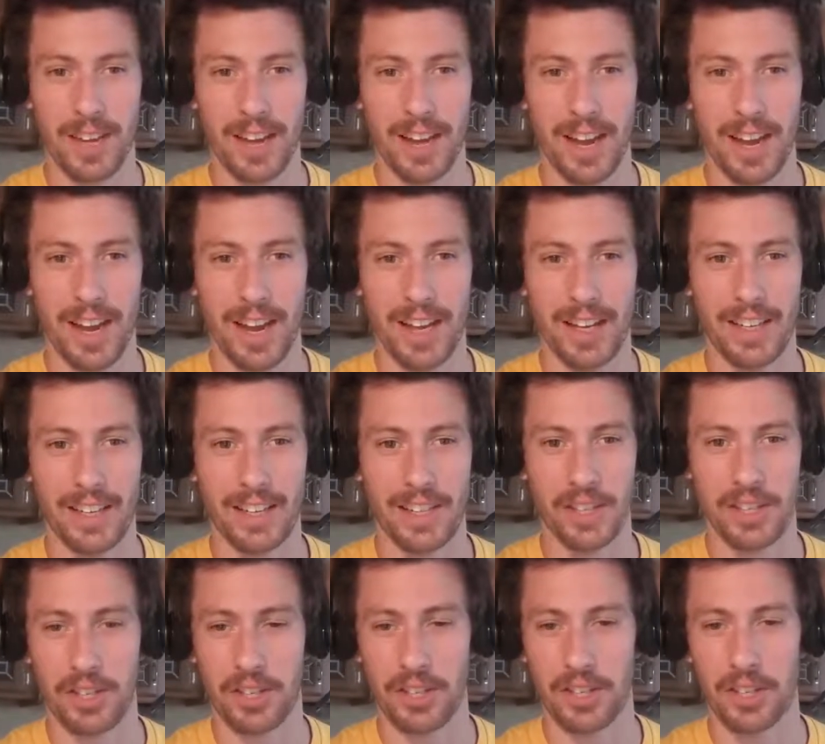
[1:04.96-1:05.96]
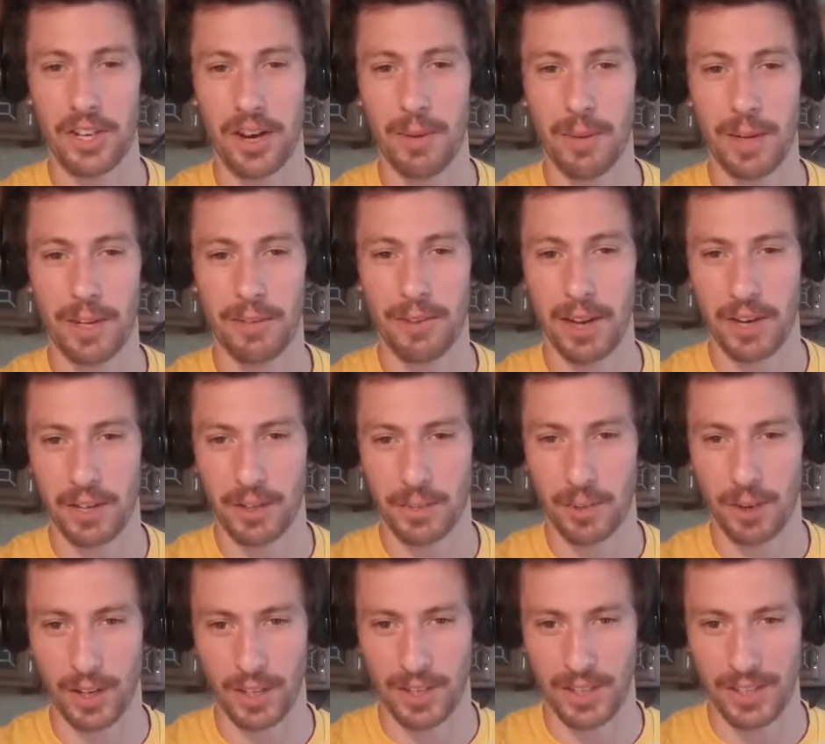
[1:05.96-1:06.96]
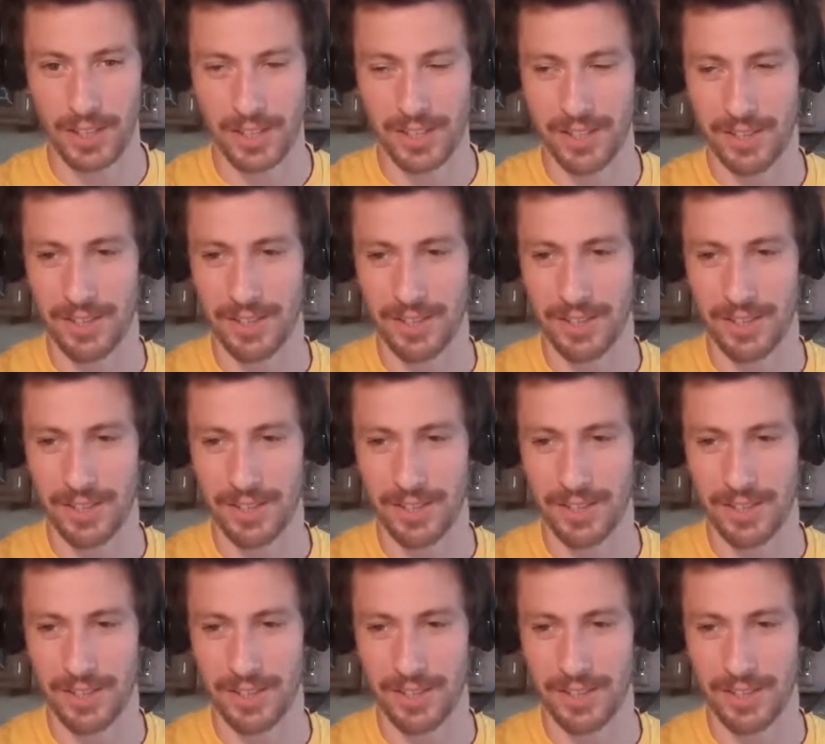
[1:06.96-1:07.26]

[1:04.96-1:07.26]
and it's a good coming of age place.